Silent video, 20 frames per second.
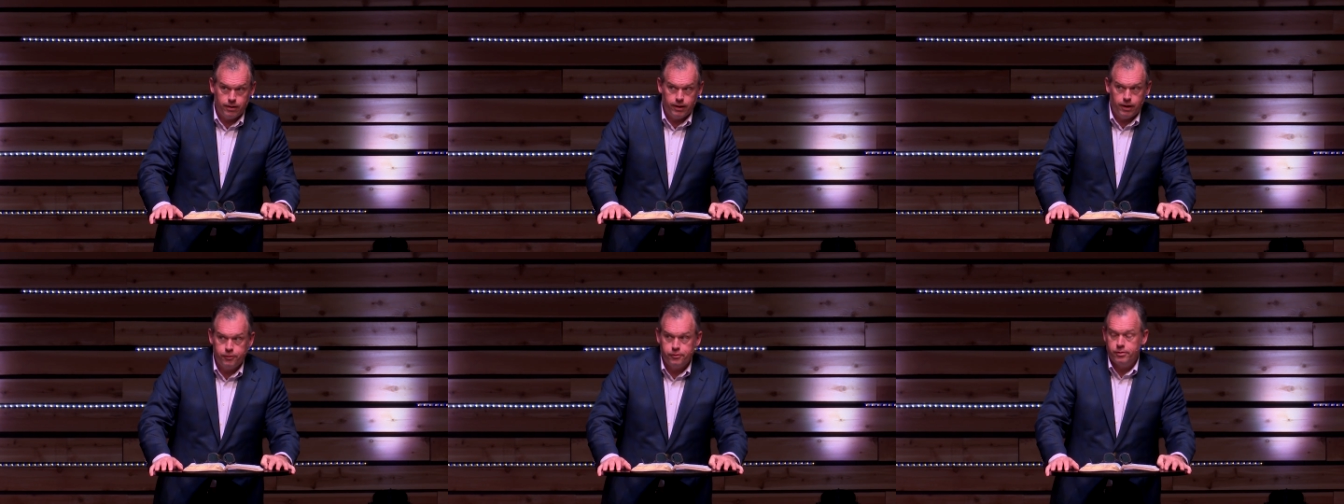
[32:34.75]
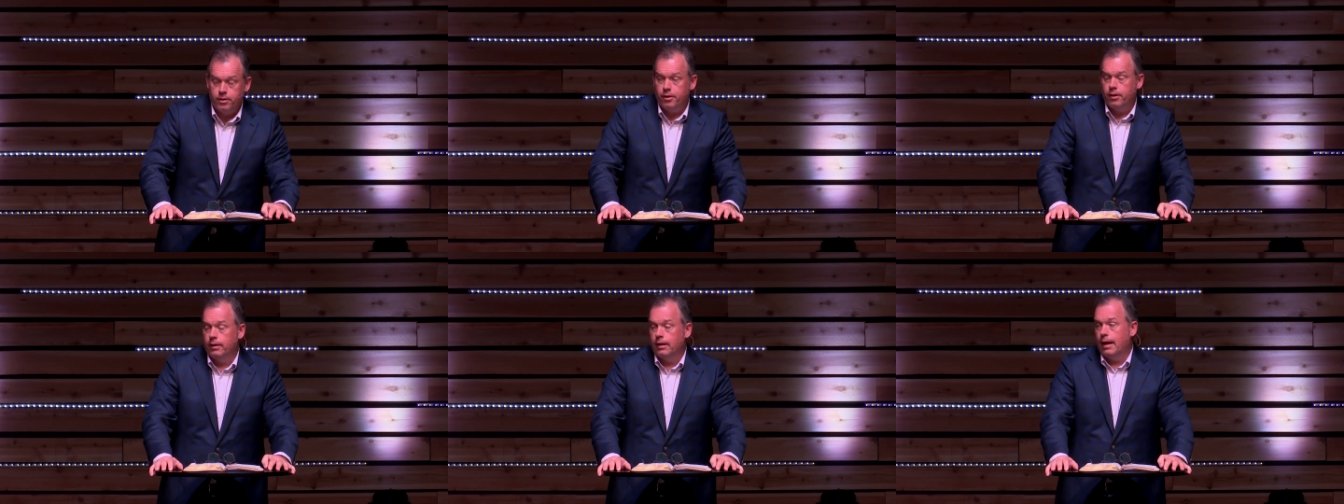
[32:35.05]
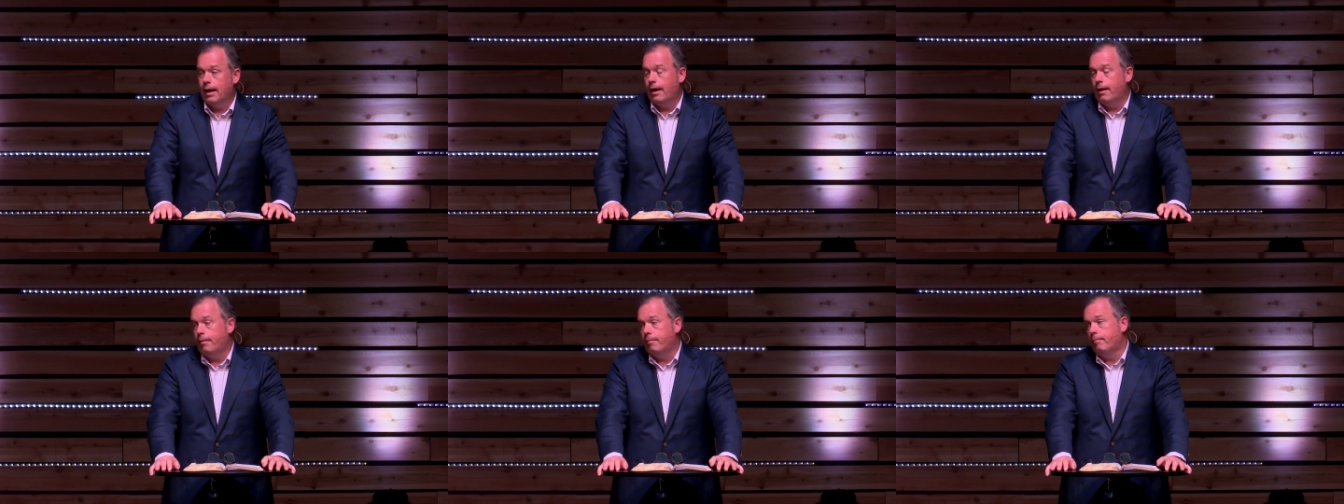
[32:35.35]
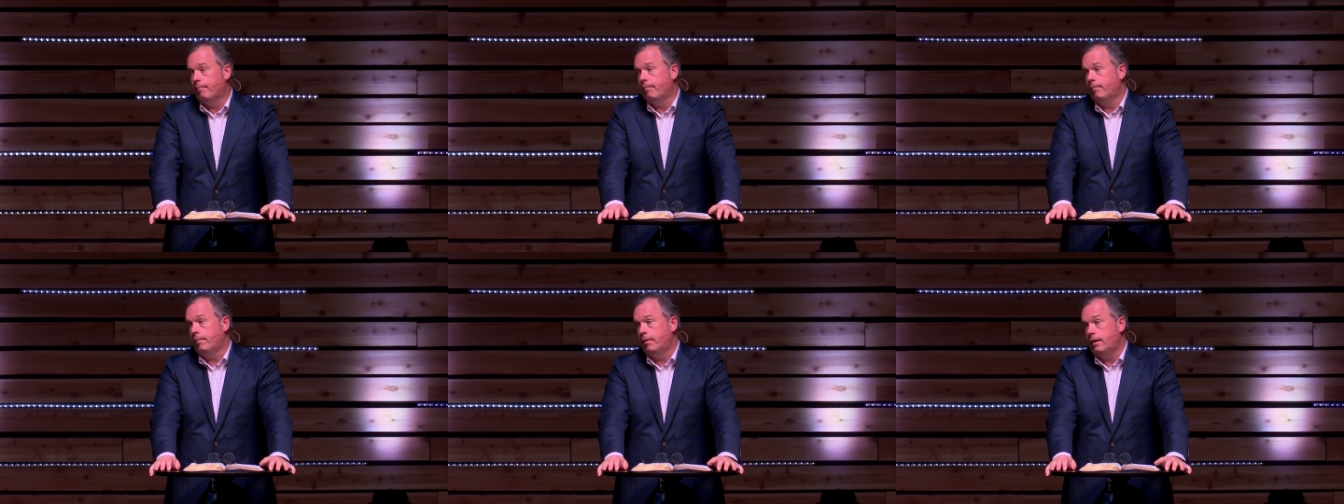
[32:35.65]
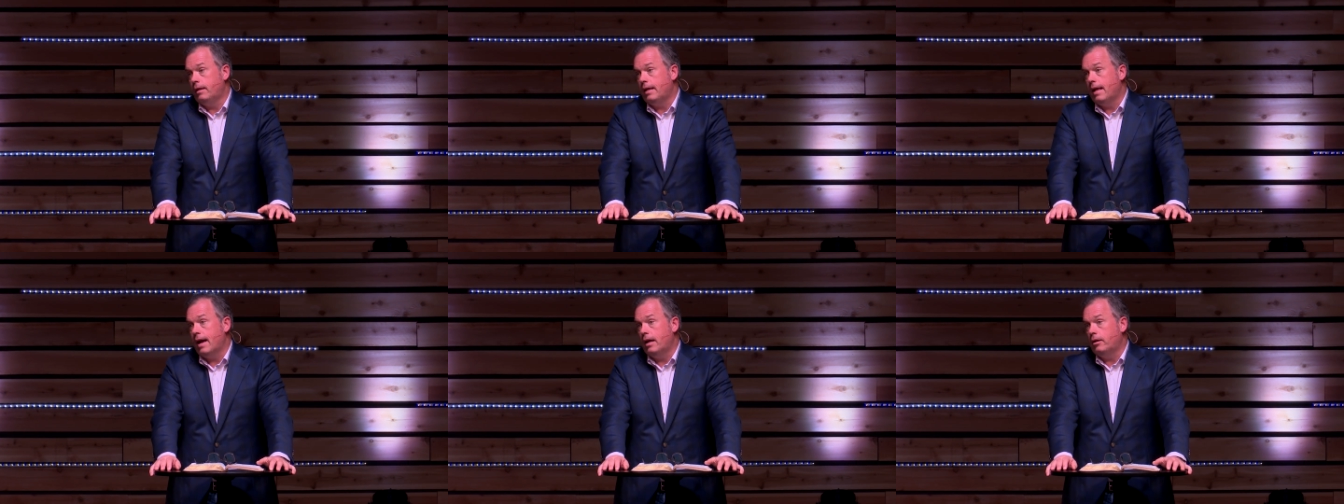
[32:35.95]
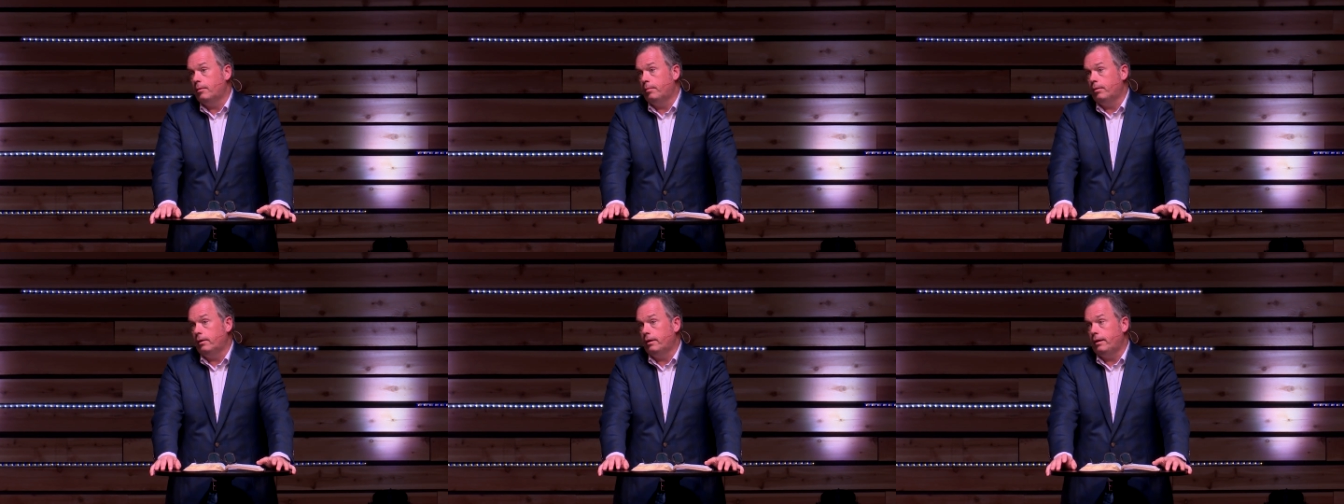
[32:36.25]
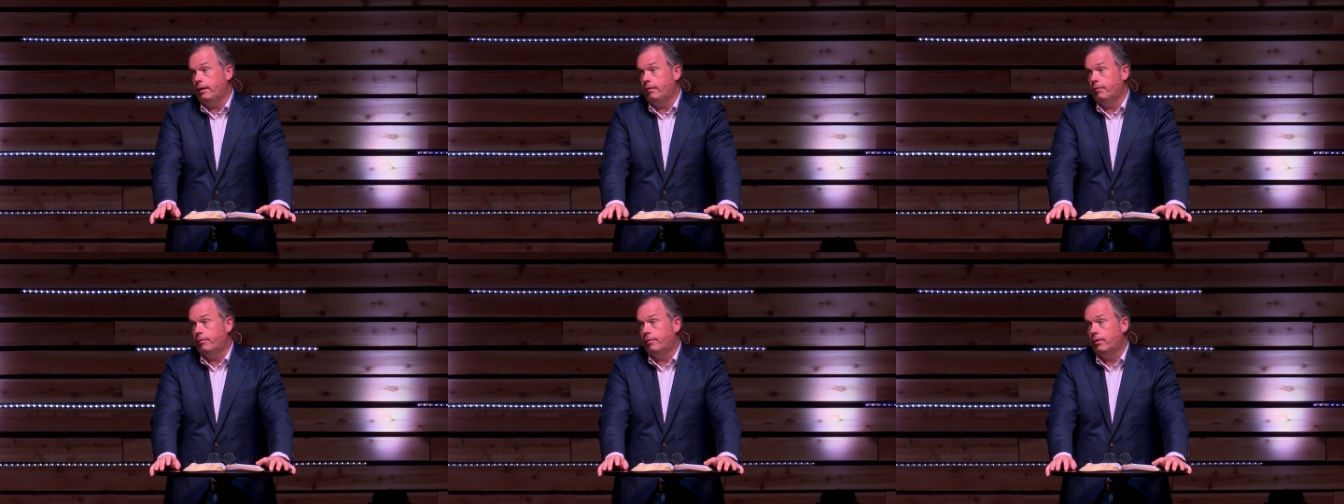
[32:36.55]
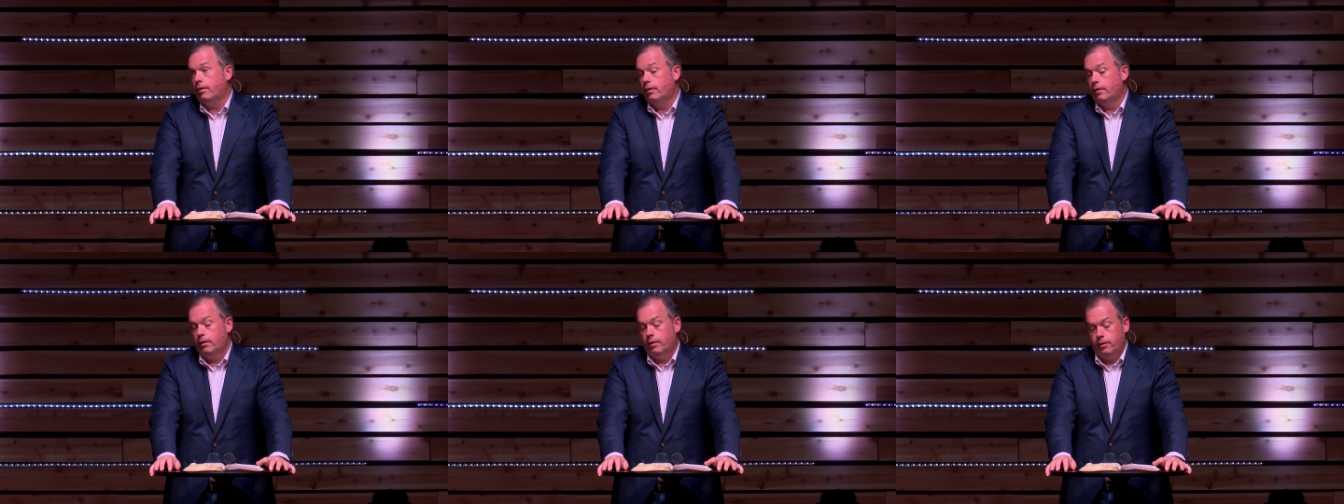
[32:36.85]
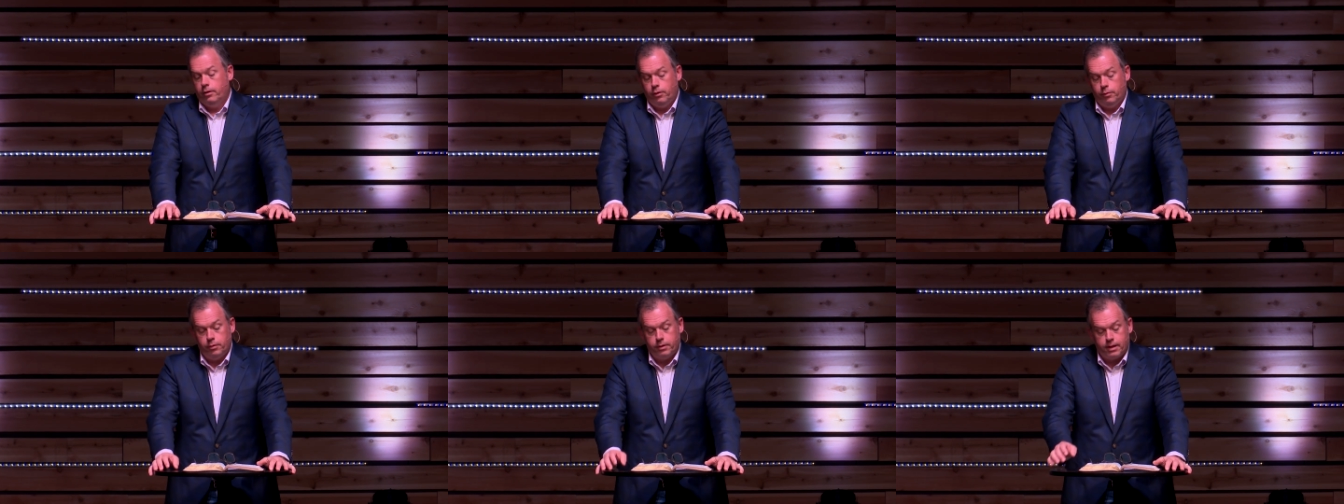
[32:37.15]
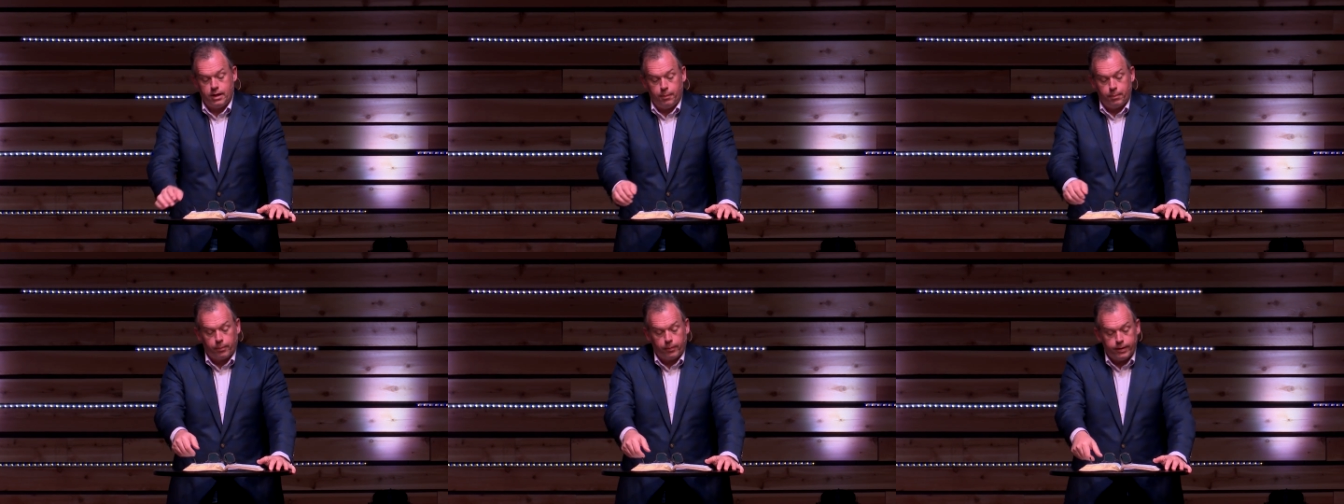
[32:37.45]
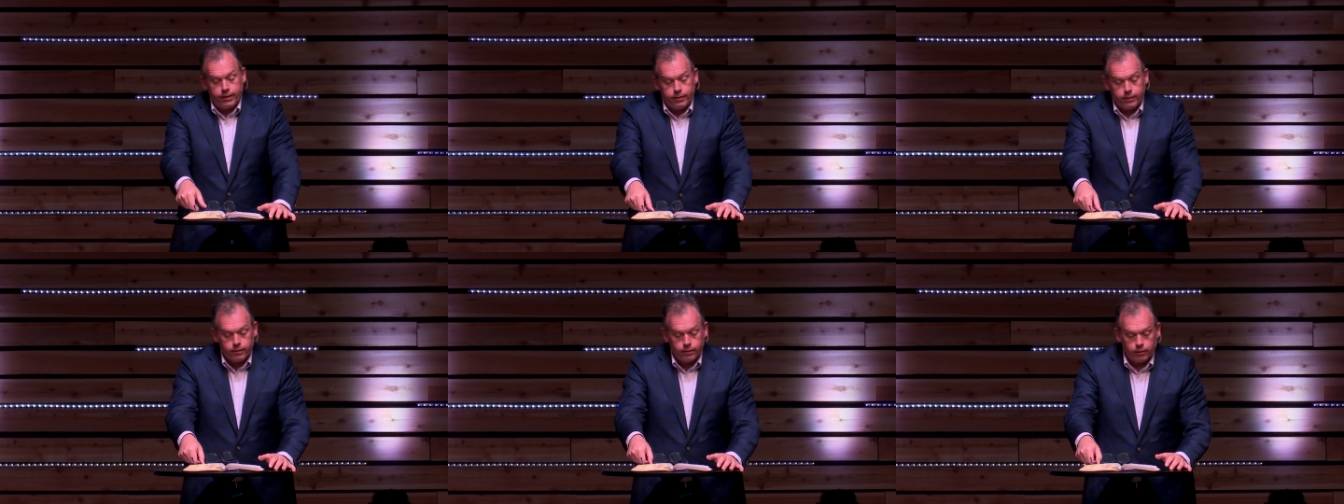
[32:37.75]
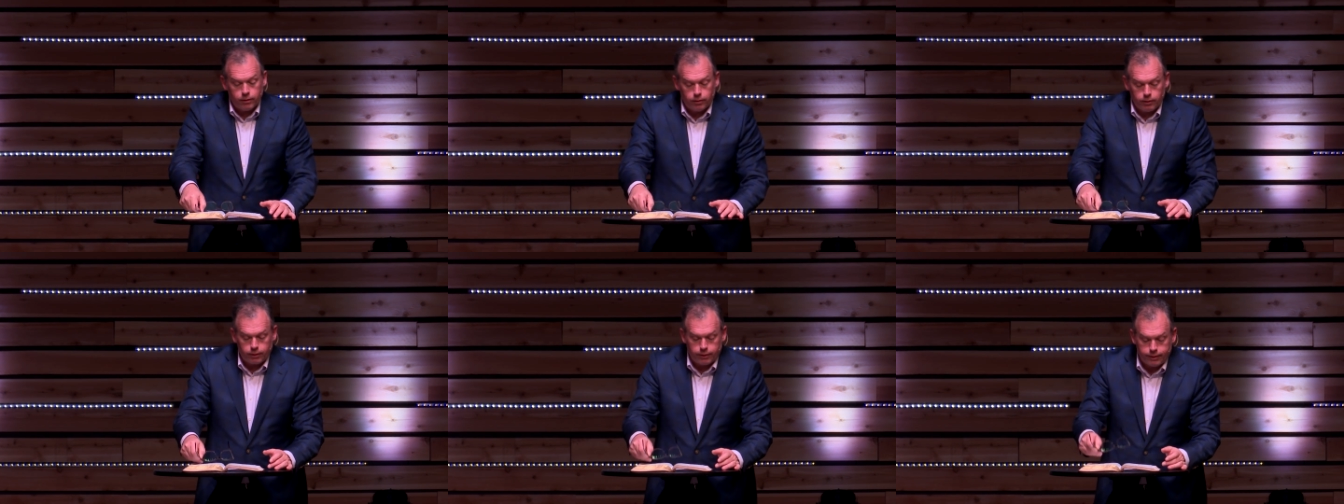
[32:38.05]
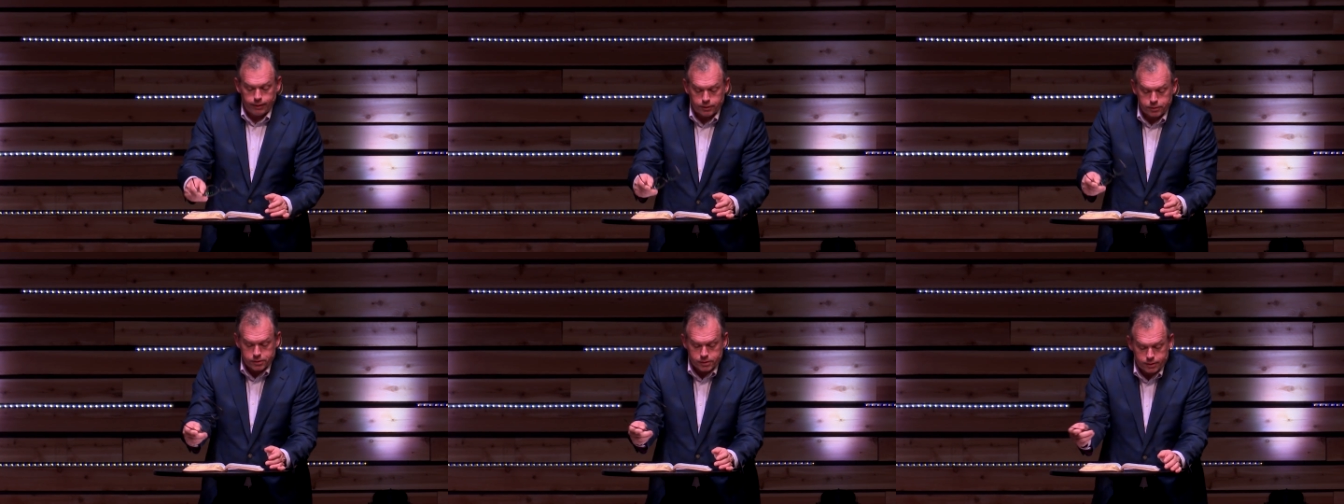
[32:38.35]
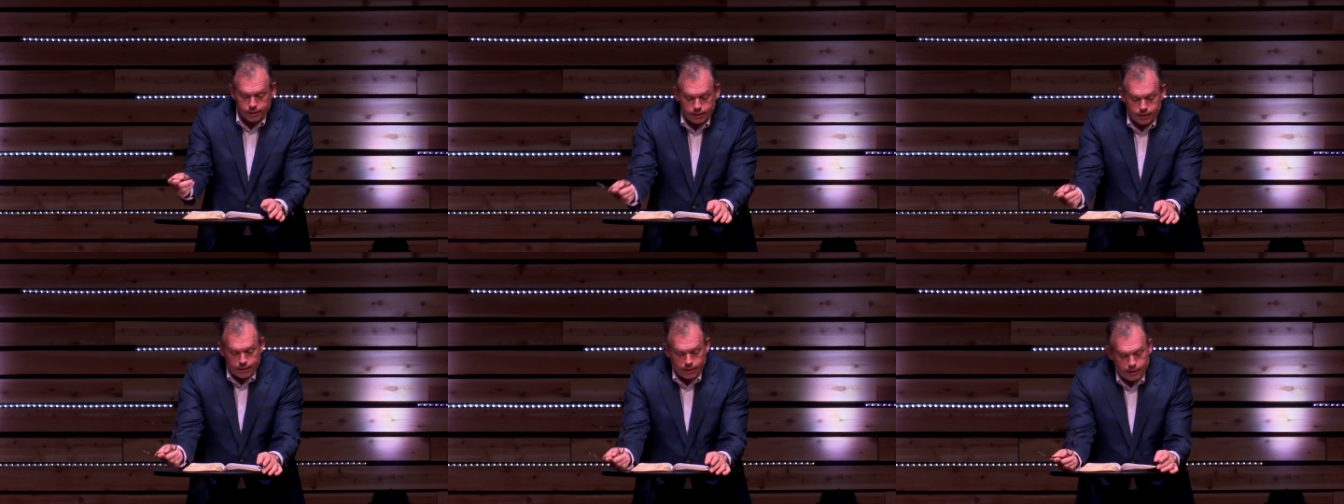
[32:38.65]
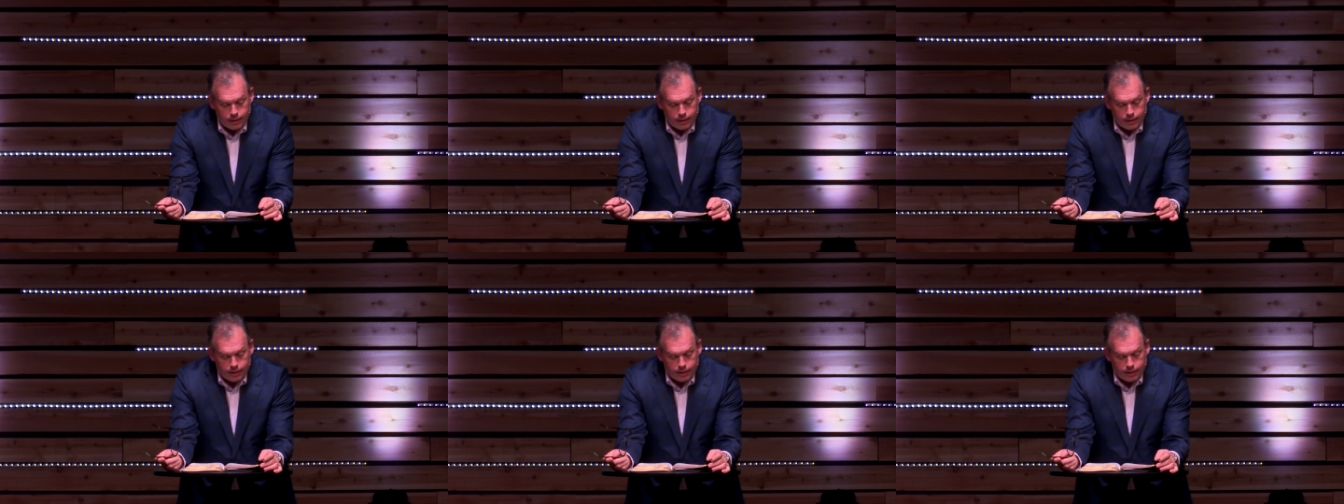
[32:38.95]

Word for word: Here's another lie that he had to believe. You want to keep reading? Look at this.